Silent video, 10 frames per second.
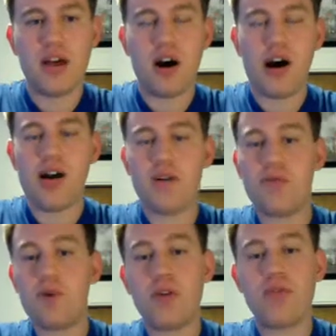Our
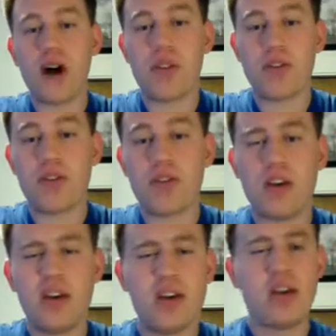forefathers,
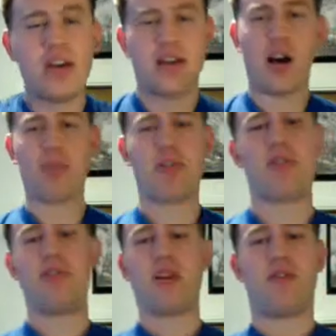Thomas
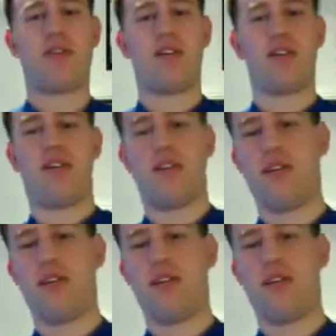Jefferson,